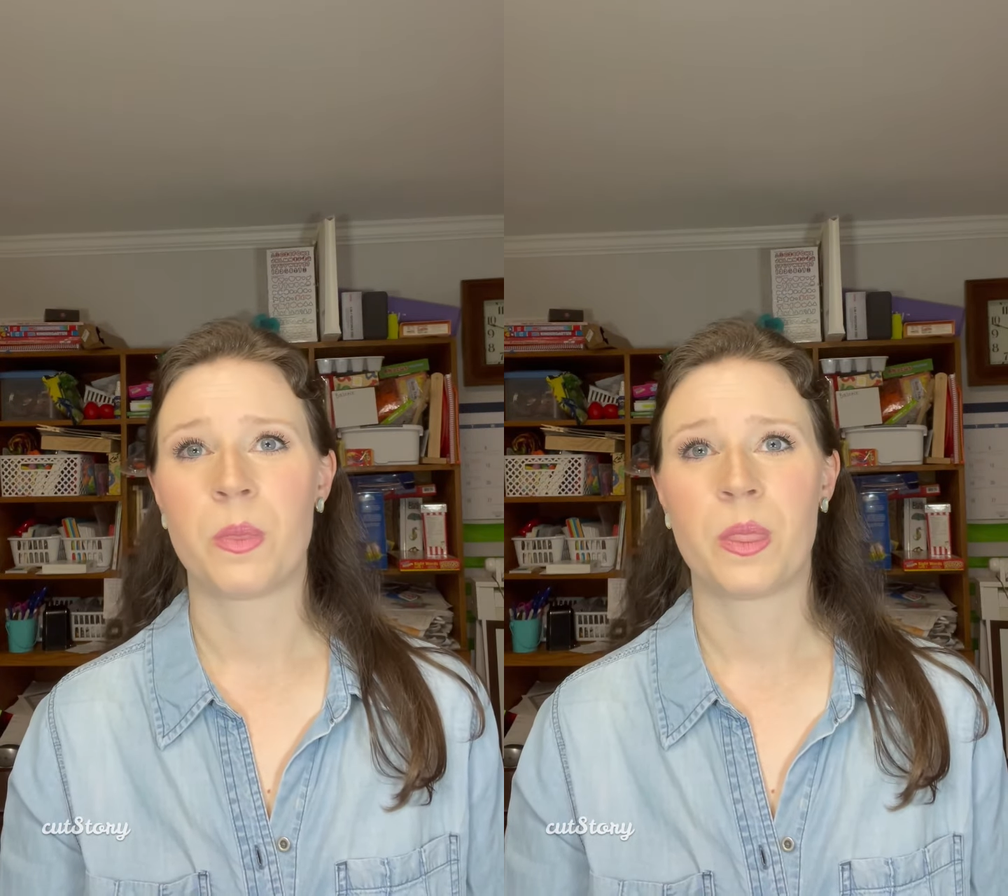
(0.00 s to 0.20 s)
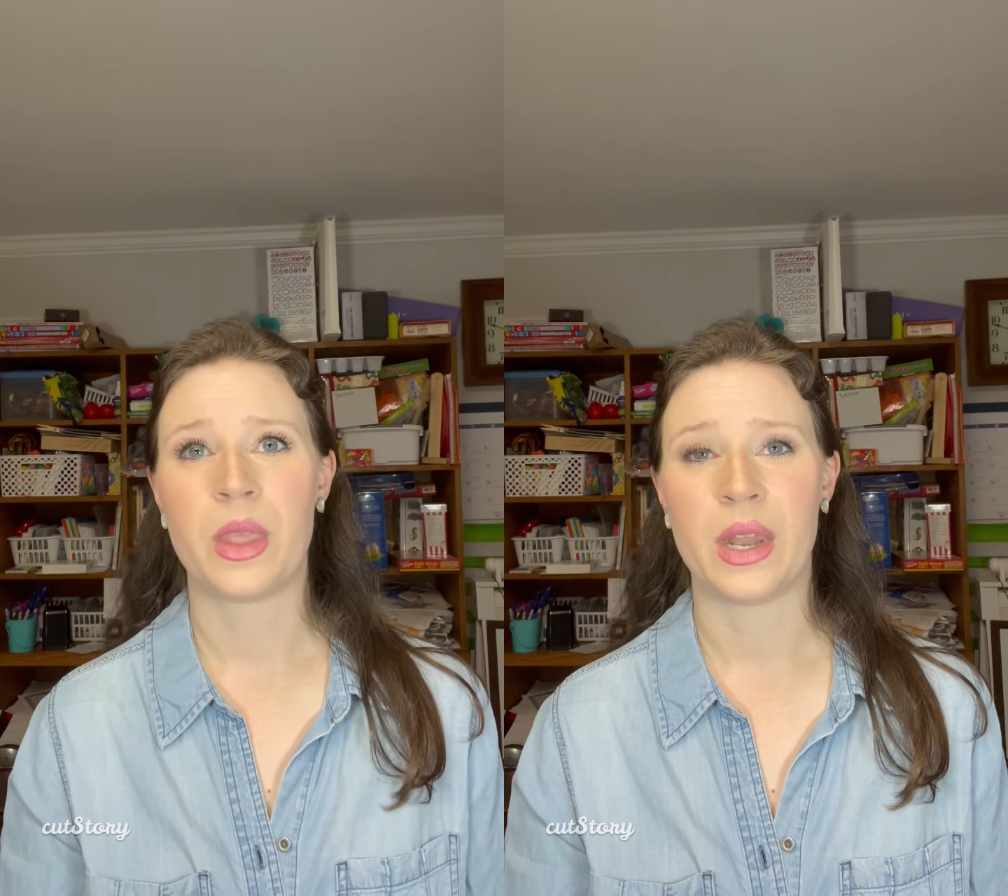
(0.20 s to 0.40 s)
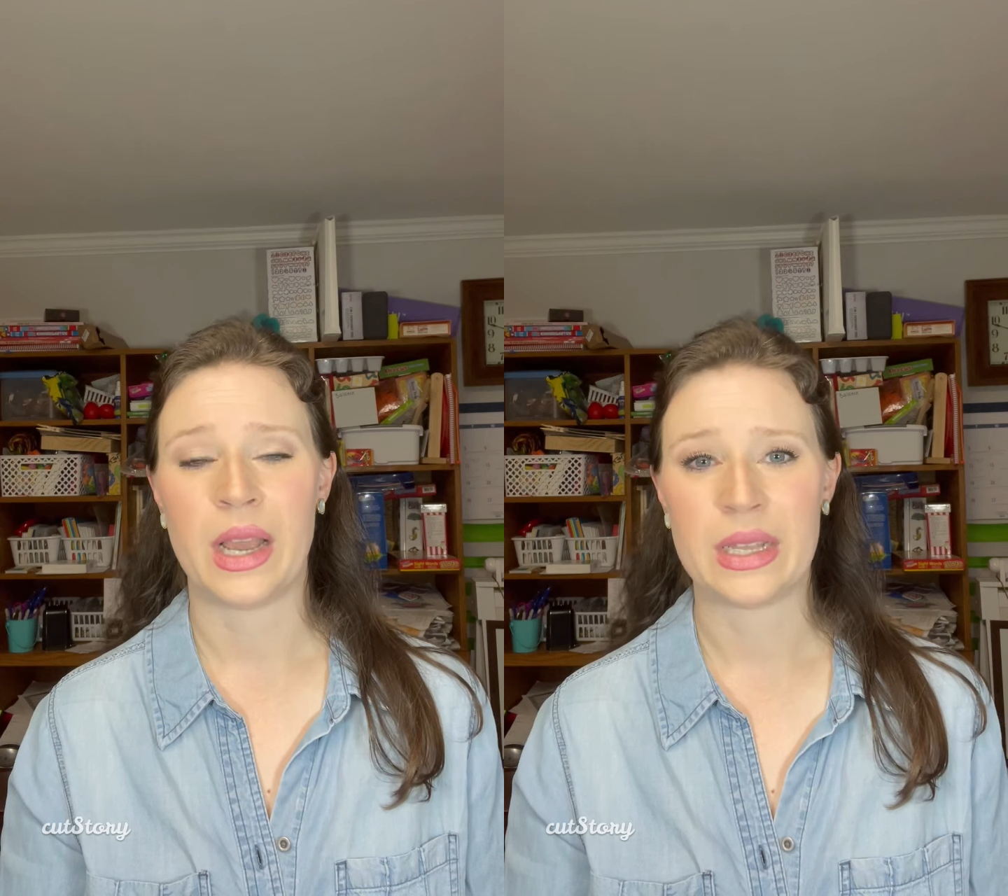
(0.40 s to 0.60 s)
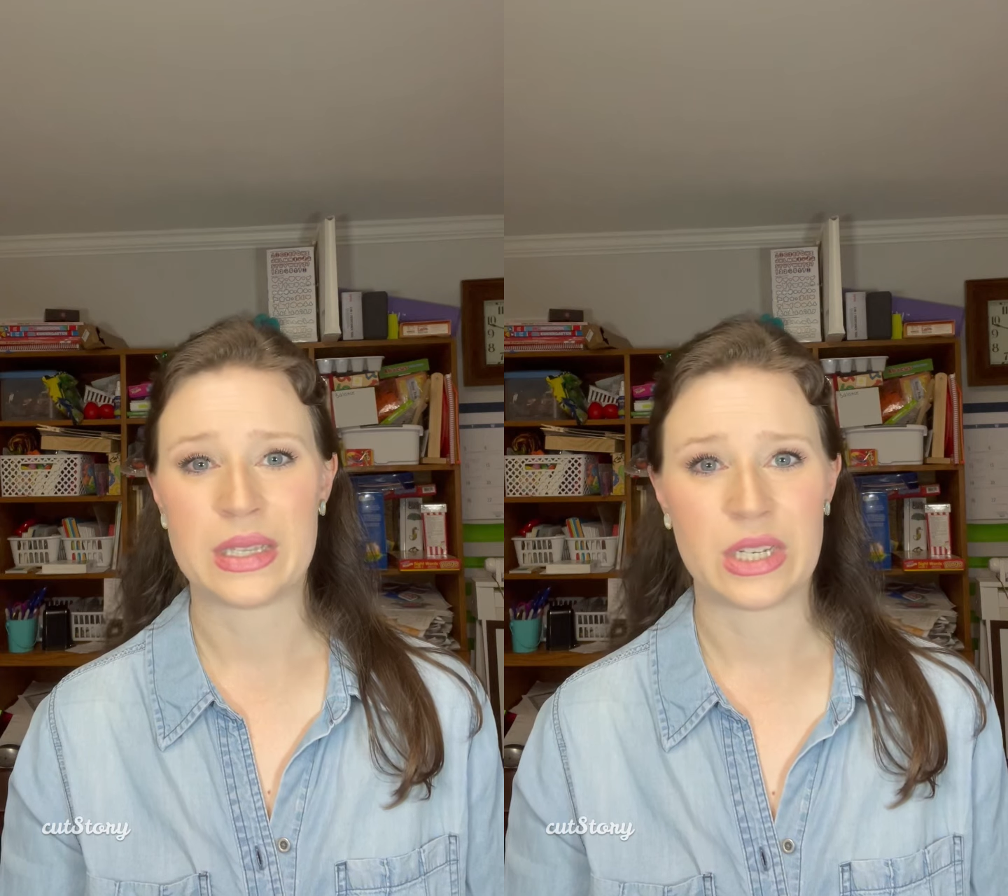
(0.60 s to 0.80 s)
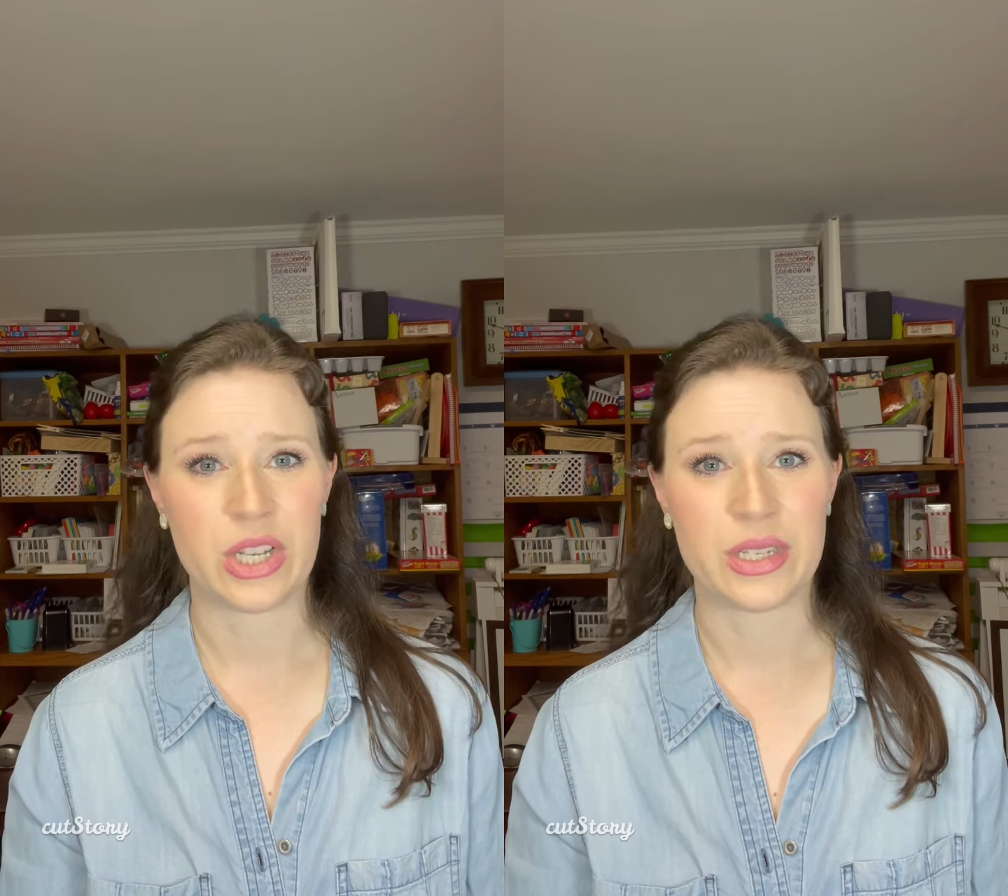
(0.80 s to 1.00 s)
Then I
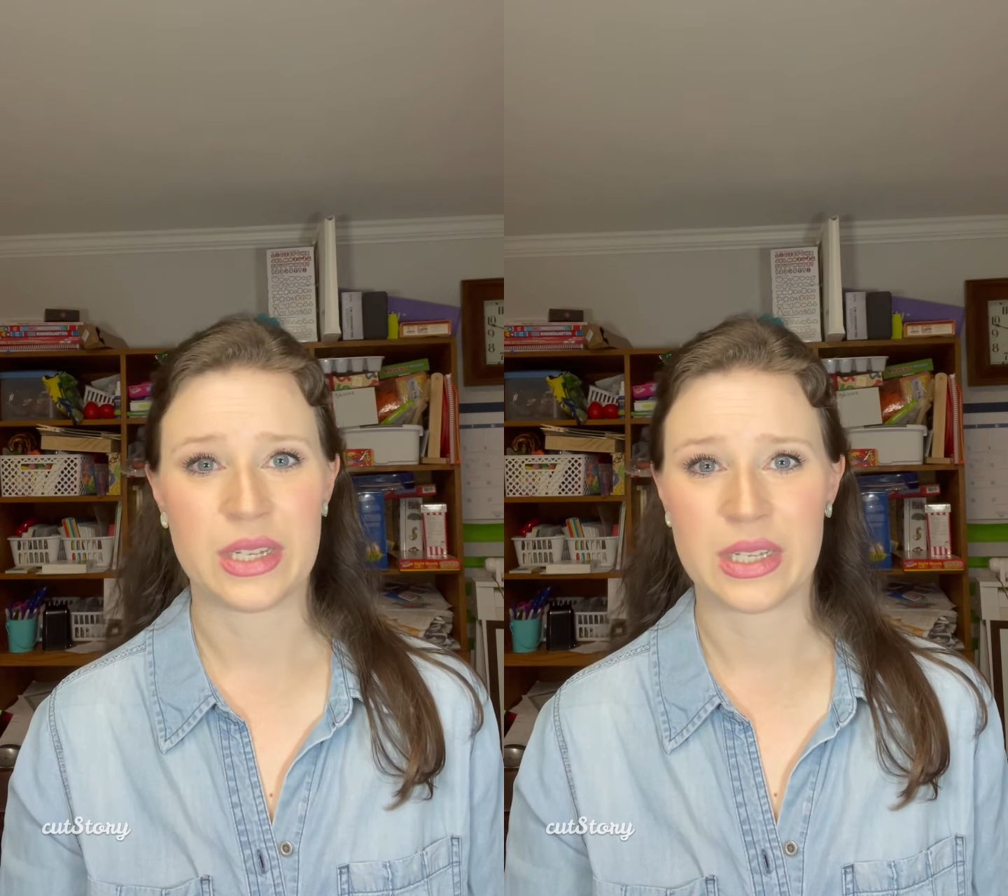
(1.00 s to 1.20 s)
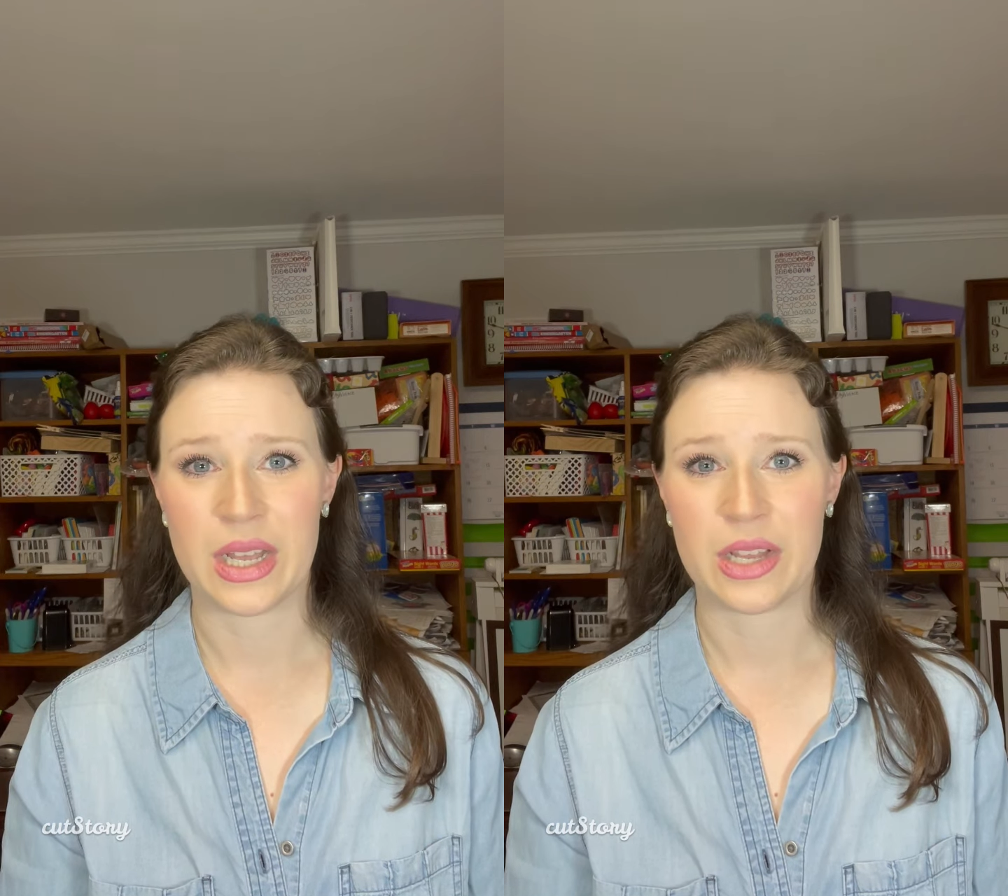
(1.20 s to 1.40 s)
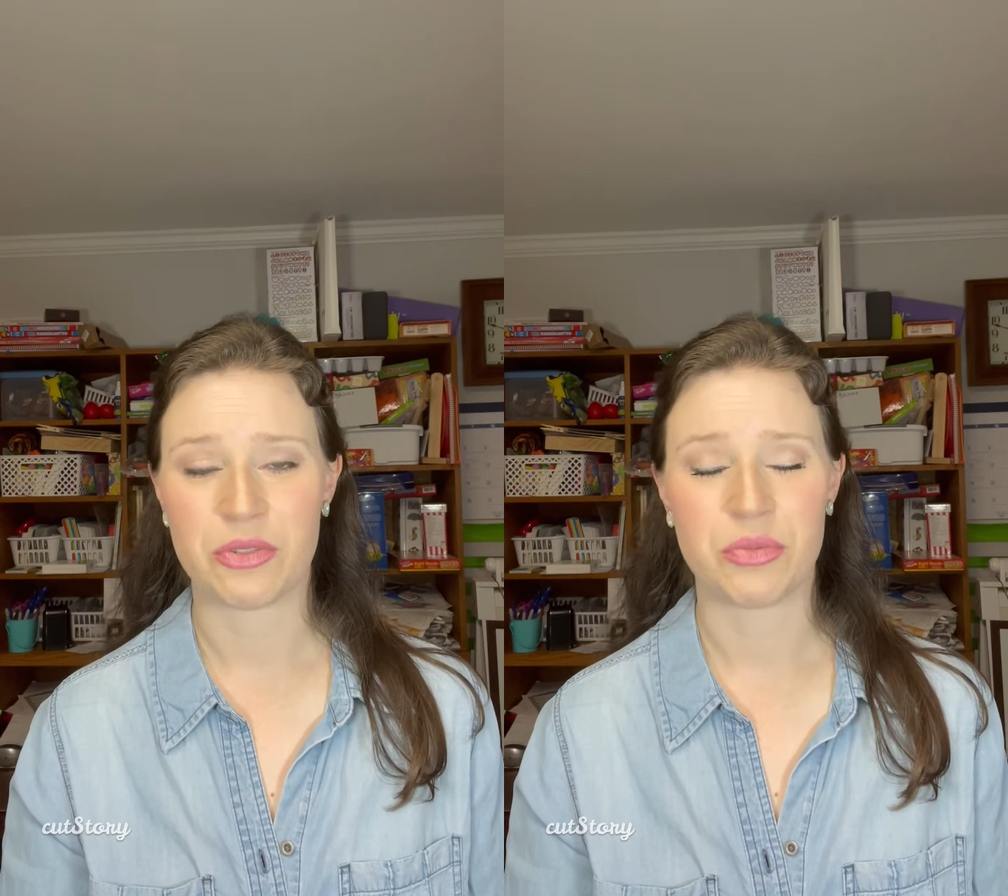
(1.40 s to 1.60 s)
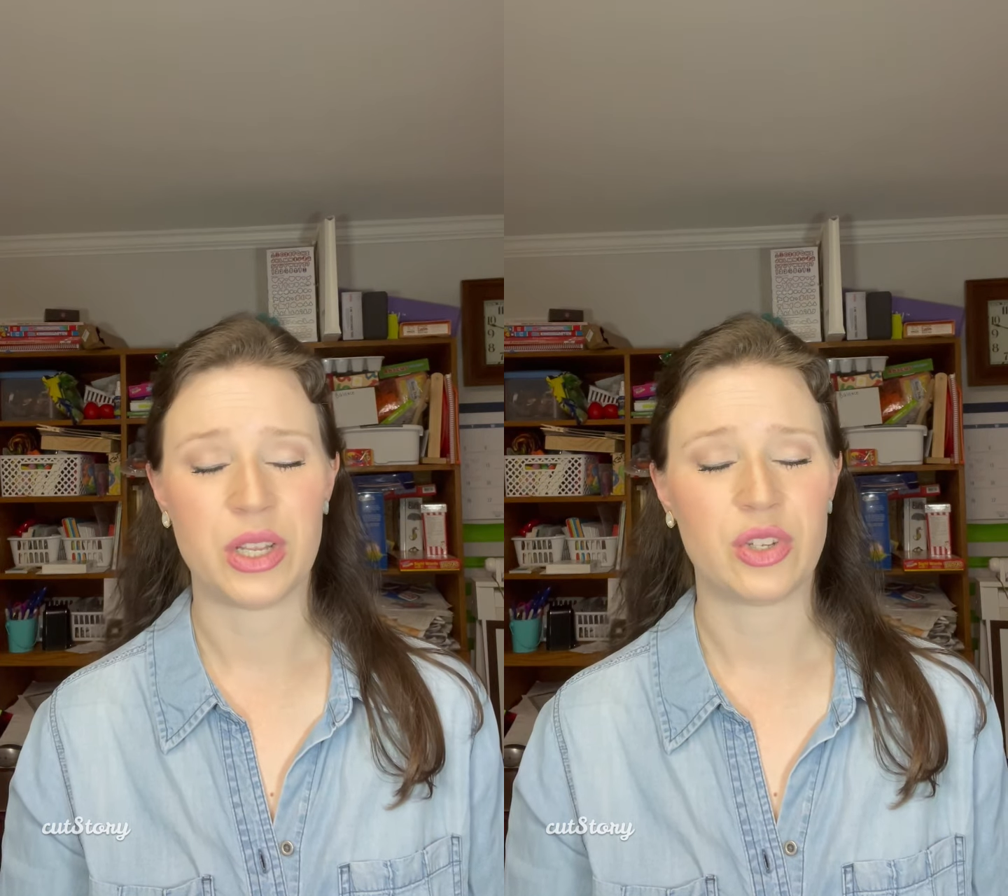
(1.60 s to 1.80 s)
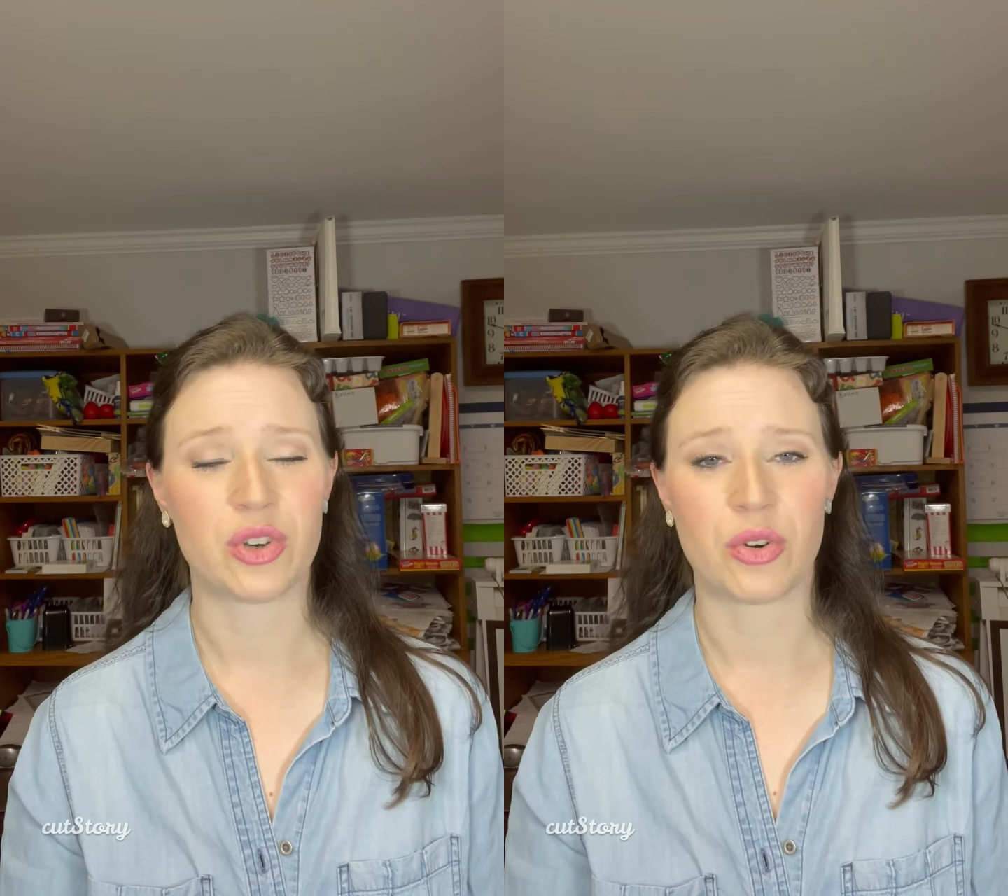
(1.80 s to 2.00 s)
suggest, as a classroom teacher